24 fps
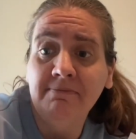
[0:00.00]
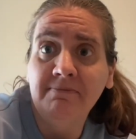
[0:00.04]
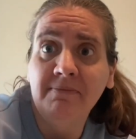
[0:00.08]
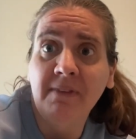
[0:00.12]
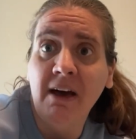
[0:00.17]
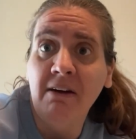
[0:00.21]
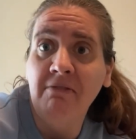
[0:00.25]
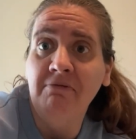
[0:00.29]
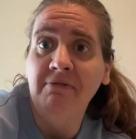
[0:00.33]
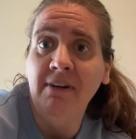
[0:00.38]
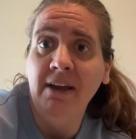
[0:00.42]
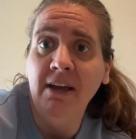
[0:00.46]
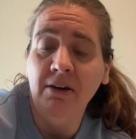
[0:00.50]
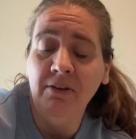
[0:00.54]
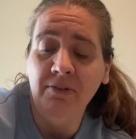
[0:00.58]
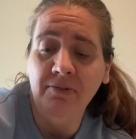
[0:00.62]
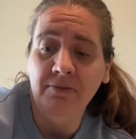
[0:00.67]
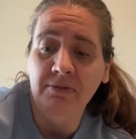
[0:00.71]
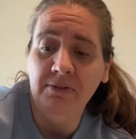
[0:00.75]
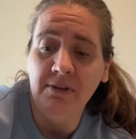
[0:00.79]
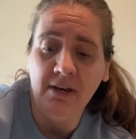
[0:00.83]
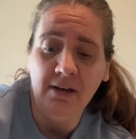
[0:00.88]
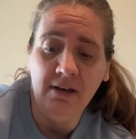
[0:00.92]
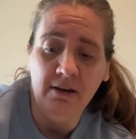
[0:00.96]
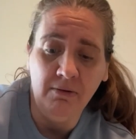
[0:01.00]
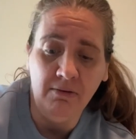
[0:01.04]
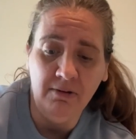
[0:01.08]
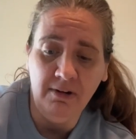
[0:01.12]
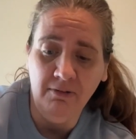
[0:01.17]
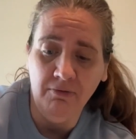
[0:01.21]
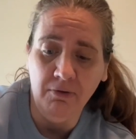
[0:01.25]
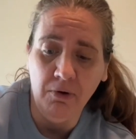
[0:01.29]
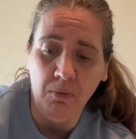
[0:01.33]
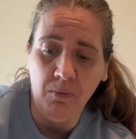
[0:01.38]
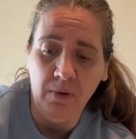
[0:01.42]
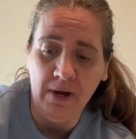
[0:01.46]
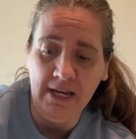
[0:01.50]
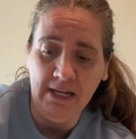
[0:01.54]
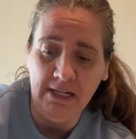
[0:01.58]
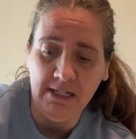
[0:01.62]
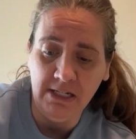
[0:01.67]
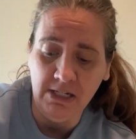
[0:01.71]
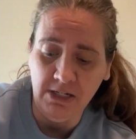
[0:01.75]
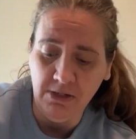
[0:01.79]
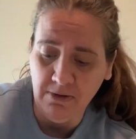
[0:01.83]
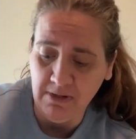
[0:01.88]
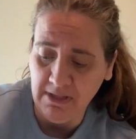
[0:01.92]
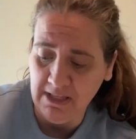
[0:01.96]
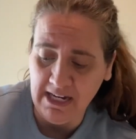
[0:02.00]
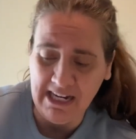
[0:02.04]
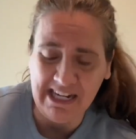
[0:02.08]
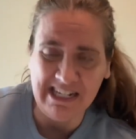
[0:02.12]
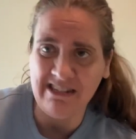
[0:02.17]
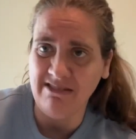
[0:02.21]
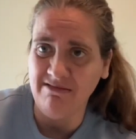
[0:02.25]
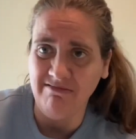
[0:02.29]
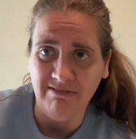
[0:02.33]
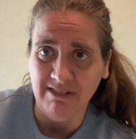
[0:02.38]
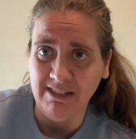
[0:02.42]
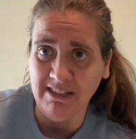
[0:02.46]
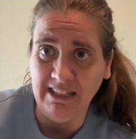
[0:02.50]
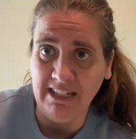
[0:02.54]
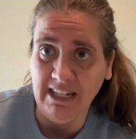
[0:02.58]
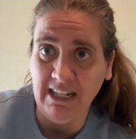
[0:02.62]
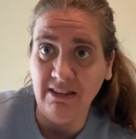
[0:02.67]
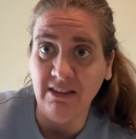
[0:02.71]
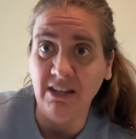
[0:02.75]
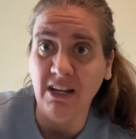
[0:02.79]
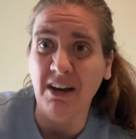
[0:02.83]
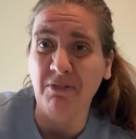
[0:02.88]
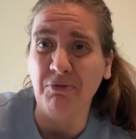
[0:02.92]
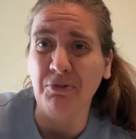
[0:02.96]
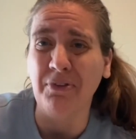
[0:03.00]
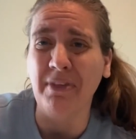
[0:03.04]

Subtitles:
I found a different way to do it that I don't really need the cover.